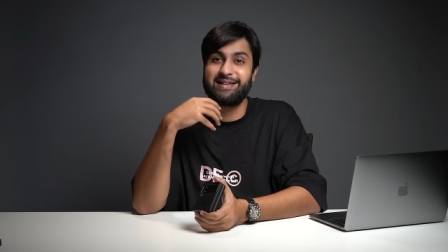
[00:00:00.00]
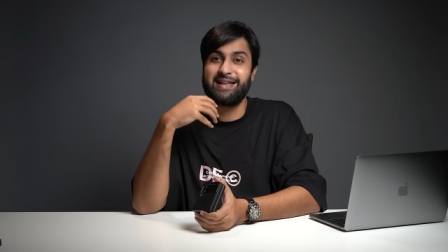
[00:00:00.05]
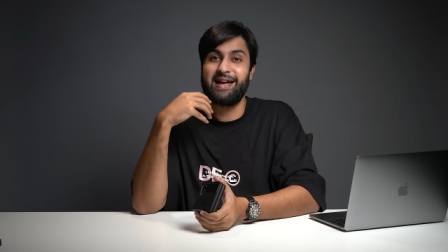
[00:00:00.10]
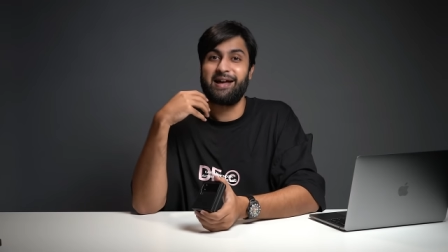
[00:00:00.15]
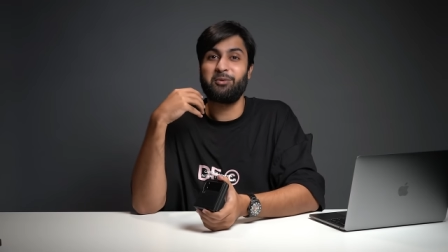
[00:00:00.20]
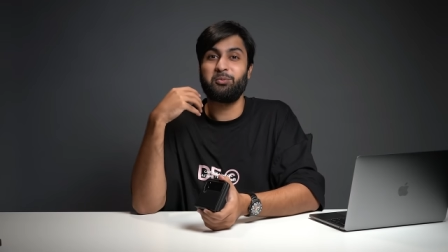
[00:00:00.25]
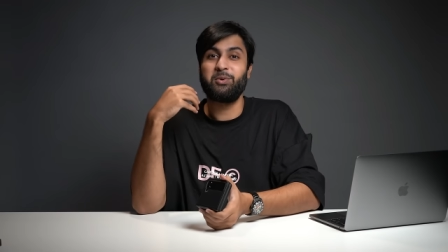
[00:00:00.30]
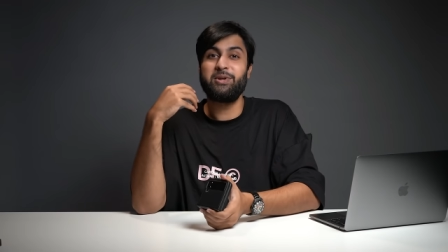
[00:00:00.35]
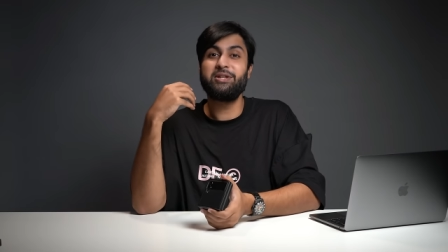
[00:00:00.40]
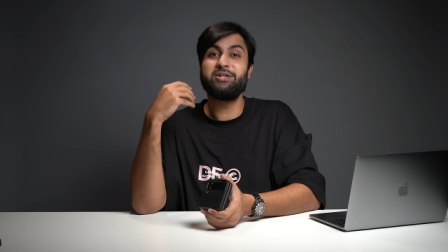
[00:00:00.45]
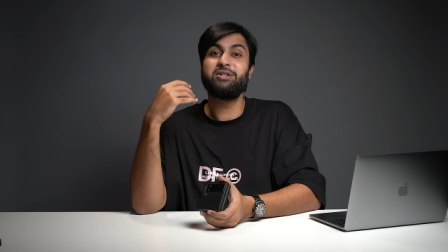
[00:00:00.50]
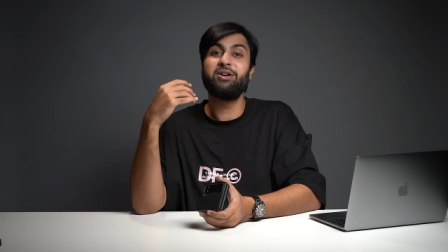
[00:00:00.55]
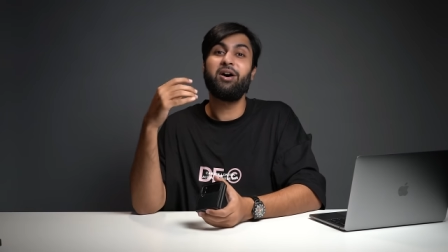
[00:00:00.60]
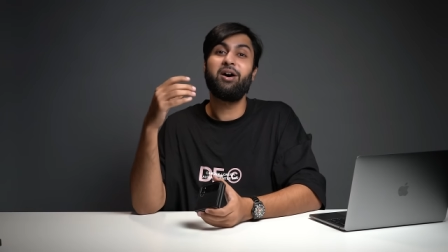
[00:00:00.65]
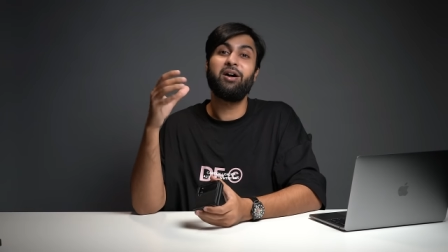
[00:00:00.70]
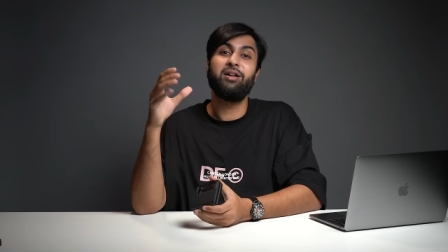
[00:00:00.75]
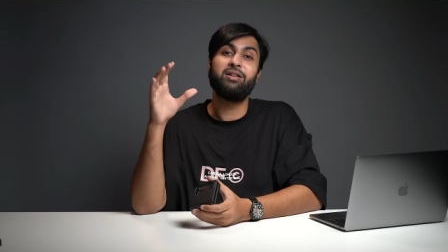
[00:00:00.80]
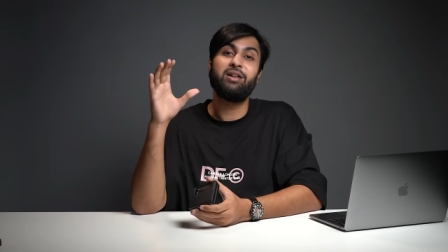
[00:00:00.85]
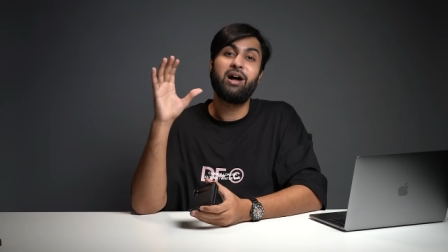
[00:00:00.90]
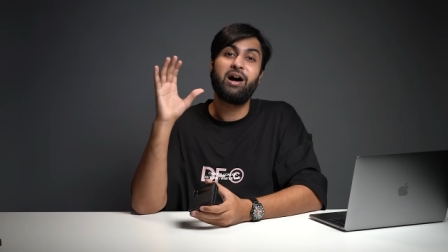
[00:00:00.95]
that we
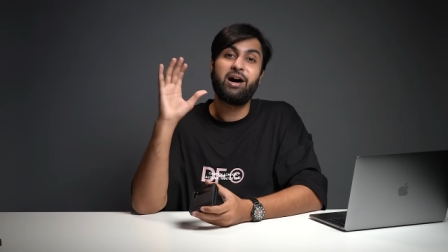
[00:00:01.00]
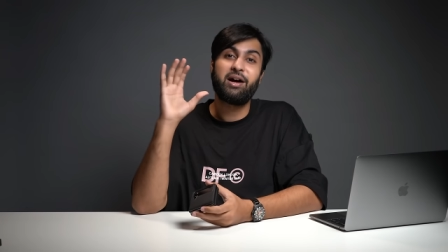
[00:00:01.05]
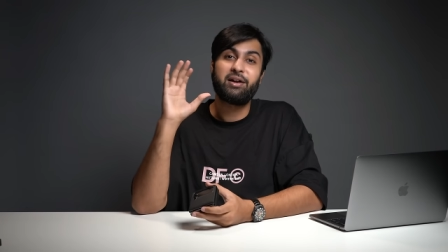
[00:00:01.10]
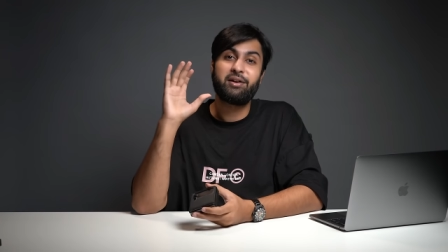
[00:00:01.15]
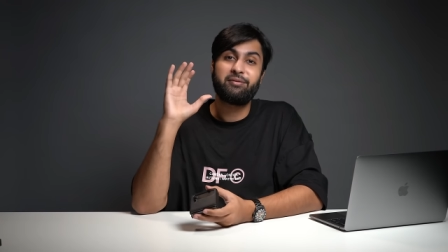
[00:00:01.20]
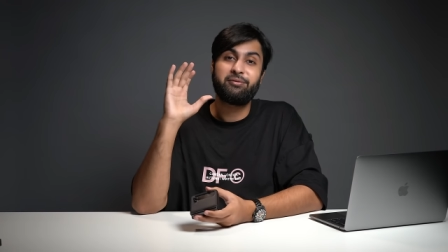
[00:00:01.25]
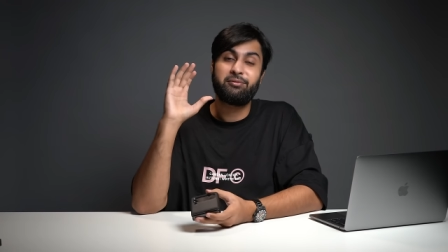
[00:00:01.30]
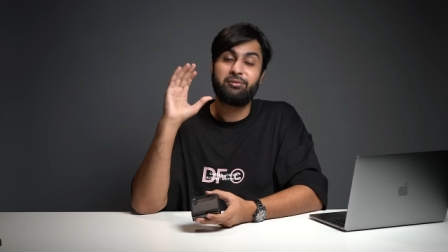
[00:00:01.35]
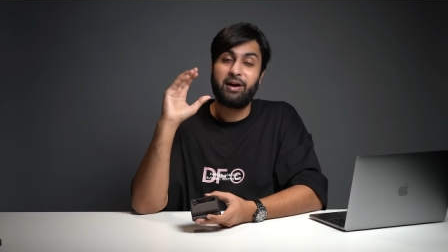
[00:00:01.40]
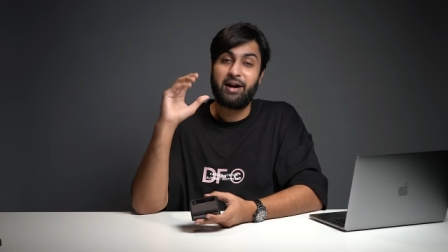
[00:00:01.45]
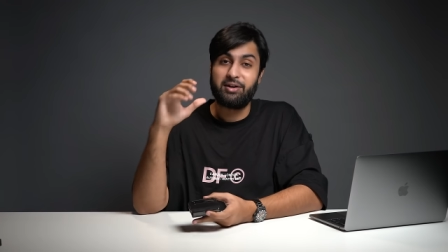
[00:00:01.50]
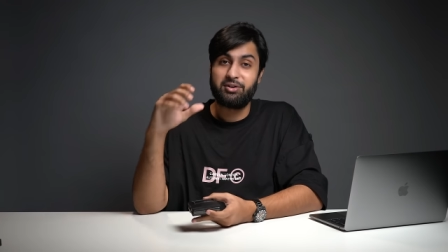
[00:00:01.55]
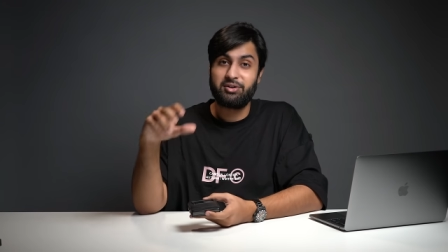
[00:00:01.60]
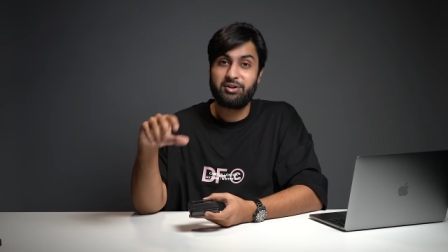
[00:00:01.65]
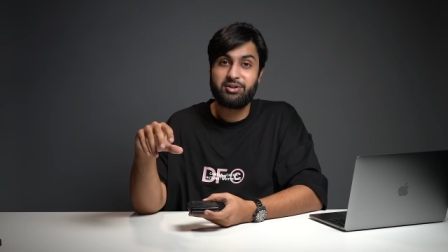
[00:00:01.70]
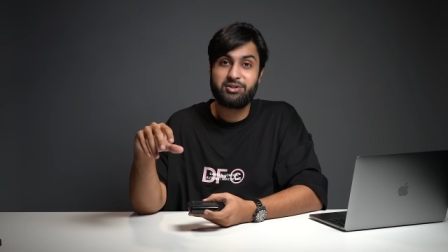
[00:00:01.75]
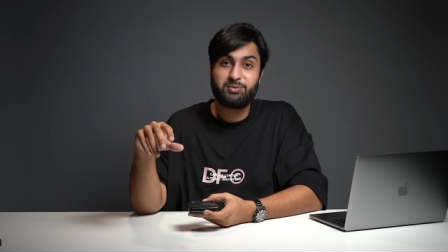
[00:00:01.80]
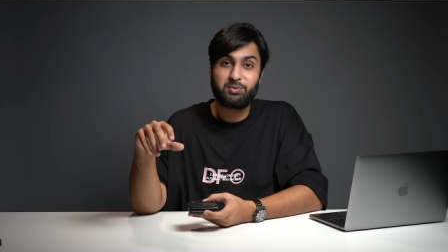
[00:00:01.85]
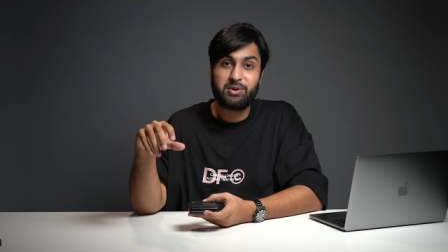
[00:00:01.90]
saw a lot of renders,